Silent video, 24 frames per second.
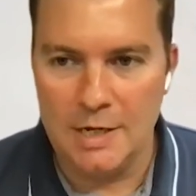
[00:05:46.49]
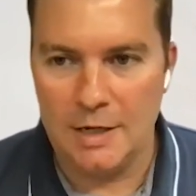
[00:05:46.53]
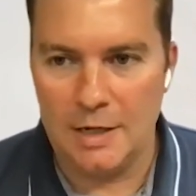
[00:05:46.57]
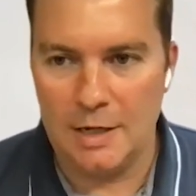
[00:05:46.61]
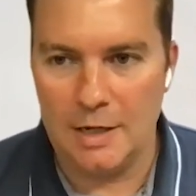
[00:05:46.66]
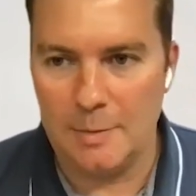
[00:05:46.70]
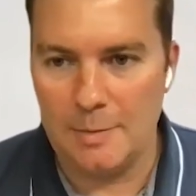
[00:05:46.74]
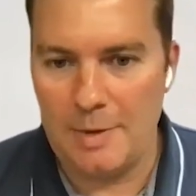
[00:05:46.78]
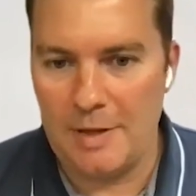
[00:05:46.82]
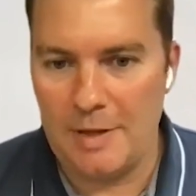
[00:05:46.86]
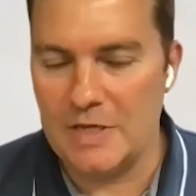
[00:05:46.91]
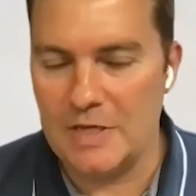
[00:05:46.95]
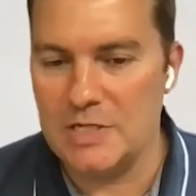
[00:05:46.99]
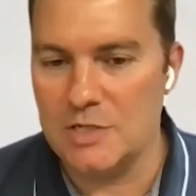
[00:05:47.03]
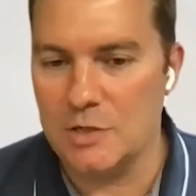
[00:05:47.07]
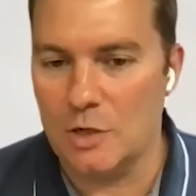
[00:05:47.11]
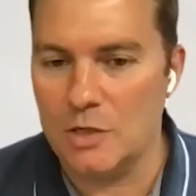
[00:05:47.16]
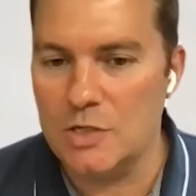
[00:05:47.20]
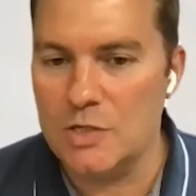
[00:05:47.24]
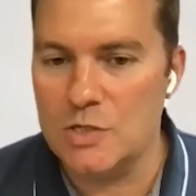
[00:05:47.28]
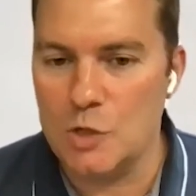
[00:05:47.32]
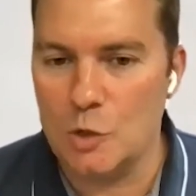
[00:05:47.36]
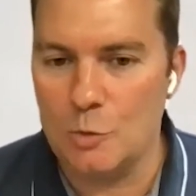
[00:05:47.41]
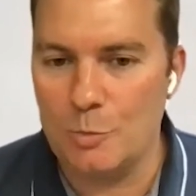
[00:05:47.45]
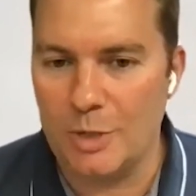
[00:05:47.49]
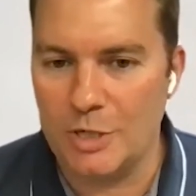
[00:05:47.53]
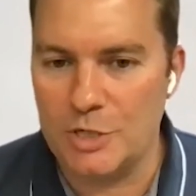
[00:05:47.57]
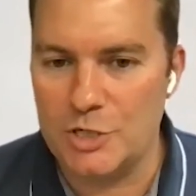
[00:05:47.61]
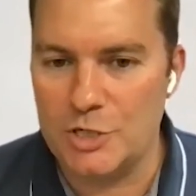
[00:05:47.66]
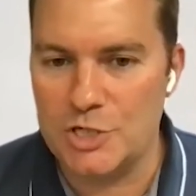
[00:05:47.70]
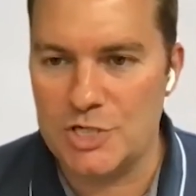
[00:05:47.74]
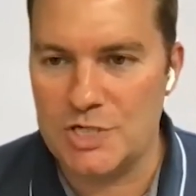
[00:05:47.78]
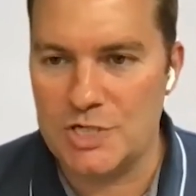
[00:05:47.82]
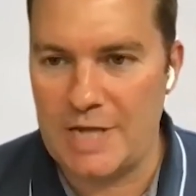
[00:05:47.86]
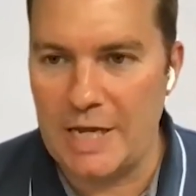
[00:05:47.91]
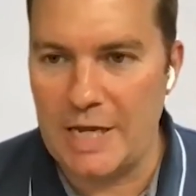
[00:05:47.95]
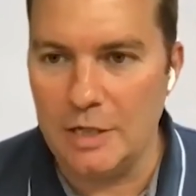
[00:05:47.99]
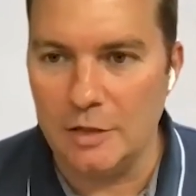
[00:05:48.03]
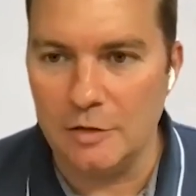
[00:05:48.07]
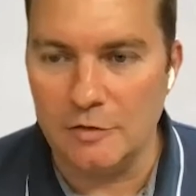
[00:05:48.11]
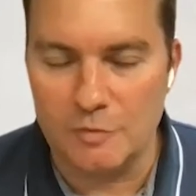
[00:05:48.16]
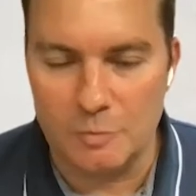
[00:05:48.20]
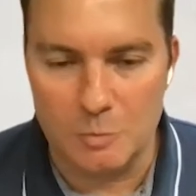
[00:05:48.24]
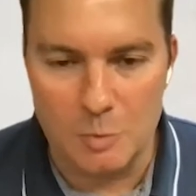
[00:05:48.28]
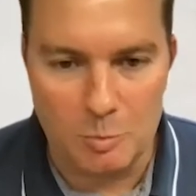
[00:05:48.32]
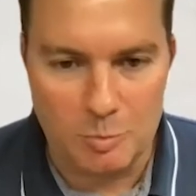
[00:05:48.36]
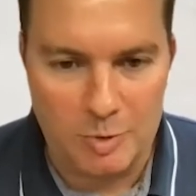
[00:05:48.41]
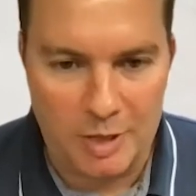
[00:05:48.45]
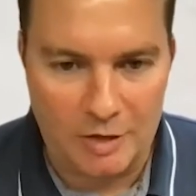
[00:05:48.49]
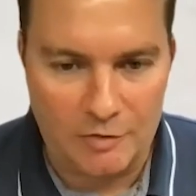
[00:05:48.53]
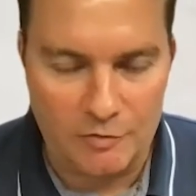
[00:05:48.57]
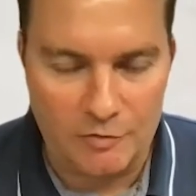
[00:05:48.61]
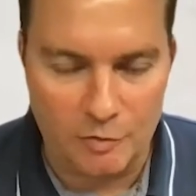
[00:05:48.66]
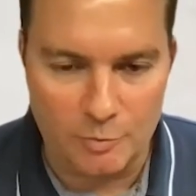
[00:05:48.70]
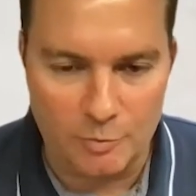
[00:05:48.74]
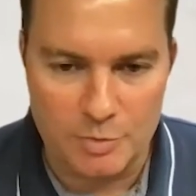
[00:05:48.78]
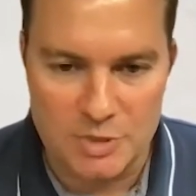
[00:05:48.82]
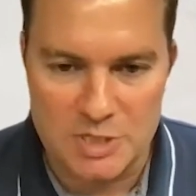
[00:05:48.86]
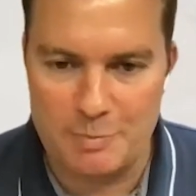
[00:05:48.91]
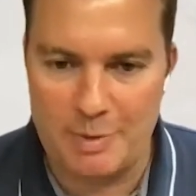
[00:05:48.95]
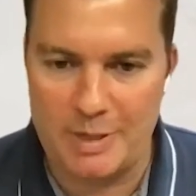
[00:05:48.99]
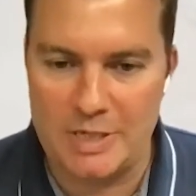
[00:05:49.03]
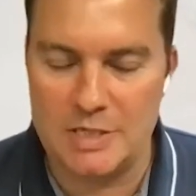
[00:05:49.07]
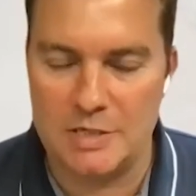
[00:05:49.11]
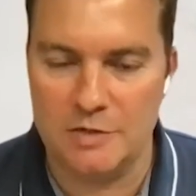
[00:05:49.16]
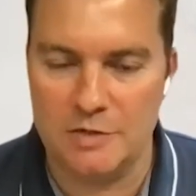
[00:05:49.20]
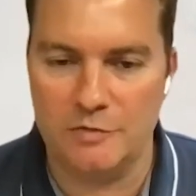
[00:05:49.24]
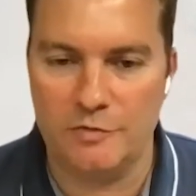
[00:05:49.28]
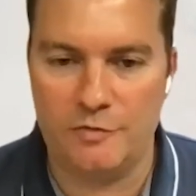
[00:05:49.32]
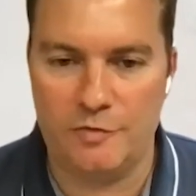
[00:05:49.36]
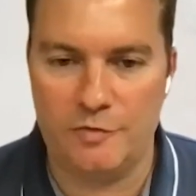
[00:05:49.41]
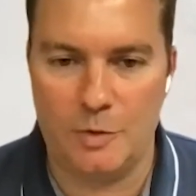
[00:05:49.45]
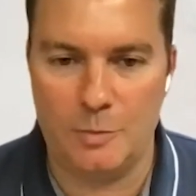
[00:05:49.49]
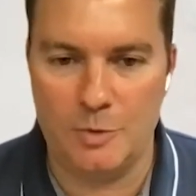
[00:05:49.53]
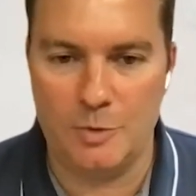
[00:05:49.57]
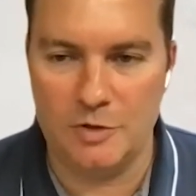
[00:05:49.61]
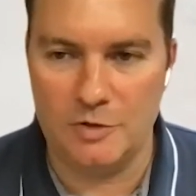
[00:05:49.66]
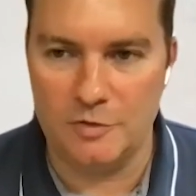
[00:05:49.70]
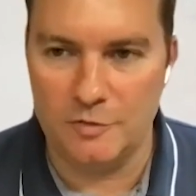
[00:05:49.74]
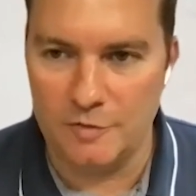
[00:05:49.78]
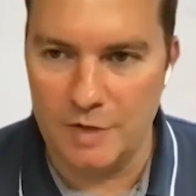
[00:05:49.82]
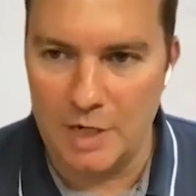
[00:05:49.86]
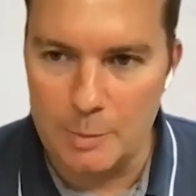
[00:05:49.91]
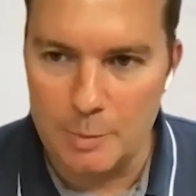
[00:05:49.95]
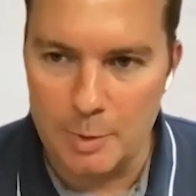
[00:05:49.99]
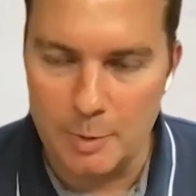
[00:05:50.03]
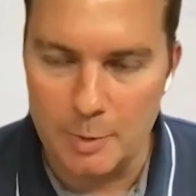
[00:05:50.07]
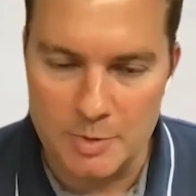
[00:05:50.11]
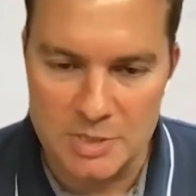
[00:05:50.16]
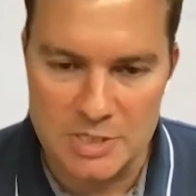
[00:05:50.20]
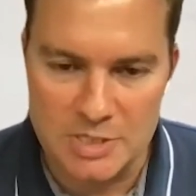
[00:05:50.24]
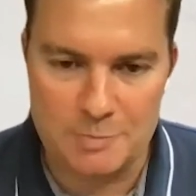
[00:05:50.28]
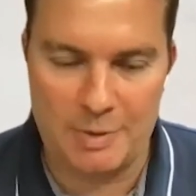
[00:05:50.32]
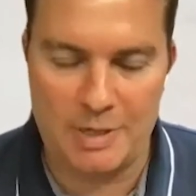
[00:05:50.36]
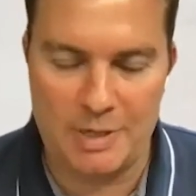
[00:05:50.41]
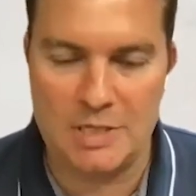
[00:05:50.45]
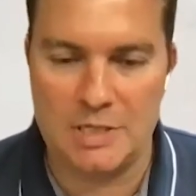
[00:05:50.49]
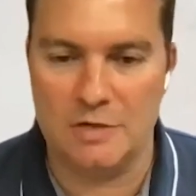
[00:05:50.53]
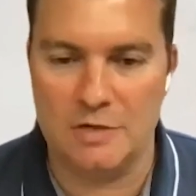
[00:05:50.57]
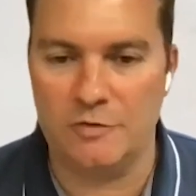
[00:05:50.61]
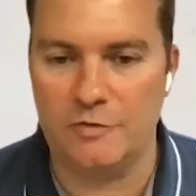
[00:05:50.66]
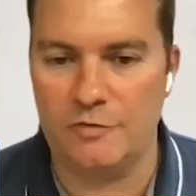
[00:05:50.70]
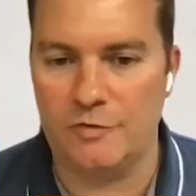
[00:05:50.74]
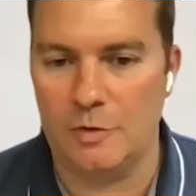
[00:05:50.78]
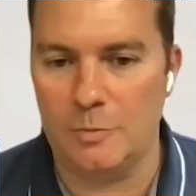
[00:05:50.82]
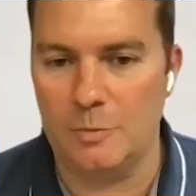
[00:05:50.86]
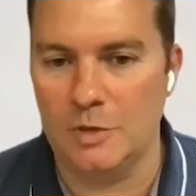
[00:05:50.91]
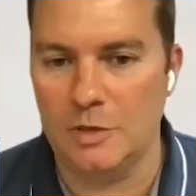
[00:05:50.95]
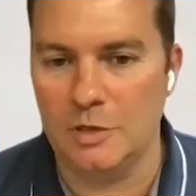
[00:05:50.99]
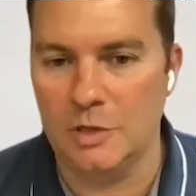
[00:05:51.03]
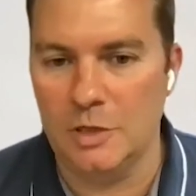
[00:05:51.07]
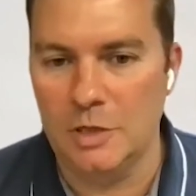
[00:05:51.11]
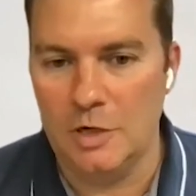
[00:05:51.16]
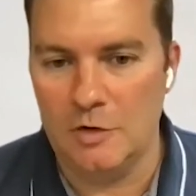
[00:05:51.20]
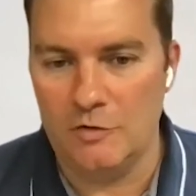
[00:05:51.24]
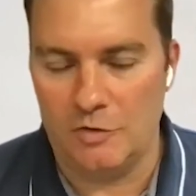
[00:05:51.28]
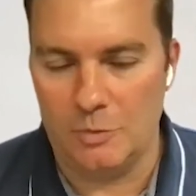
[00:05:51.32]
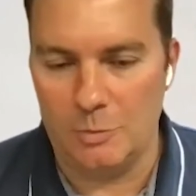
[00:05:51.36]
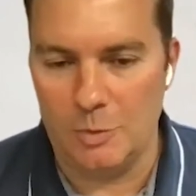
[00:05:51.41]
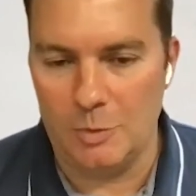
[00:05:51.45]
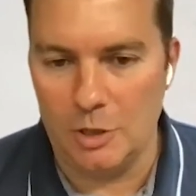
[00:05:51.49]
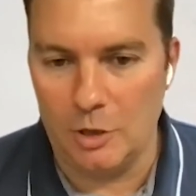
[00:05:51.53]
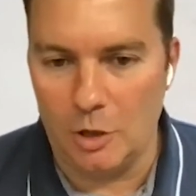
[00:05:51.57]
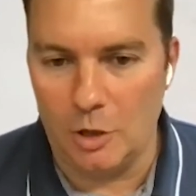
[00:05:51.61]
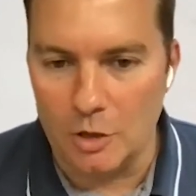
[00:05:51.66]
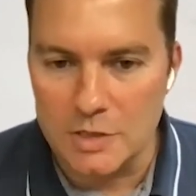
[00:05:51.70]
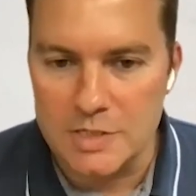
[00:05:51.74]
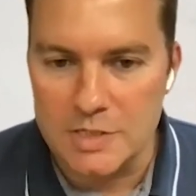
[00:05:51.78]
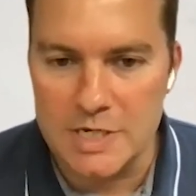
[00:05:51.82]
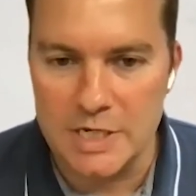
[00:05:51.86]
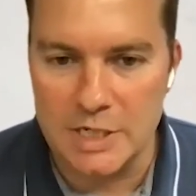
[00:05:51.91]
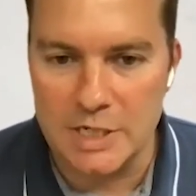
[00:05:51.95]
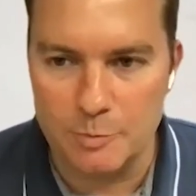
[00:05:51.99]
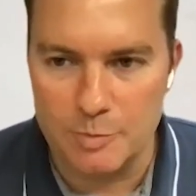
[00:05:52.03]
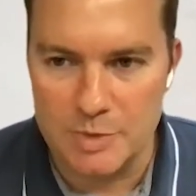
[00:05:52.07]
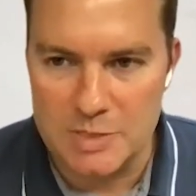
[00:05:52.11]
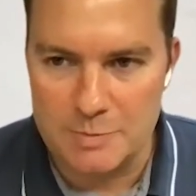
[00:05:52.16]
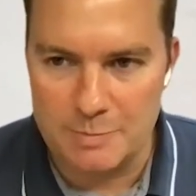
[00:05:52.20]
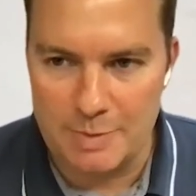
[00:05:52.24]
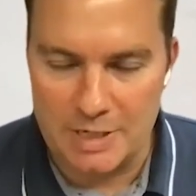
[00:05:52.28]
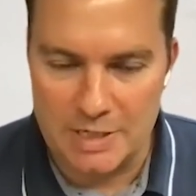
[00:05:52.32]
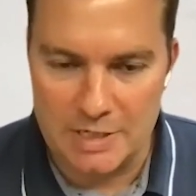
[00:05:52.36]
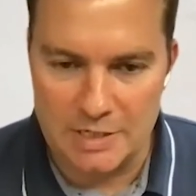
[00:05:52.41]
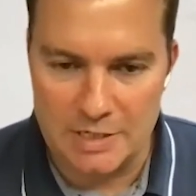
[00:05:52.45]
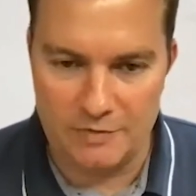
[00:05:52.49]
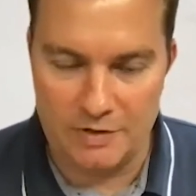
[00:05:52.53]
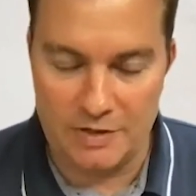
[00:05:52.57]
And there's not so much scale from a platform perspective, from a developer perspective, from a long tail perspective.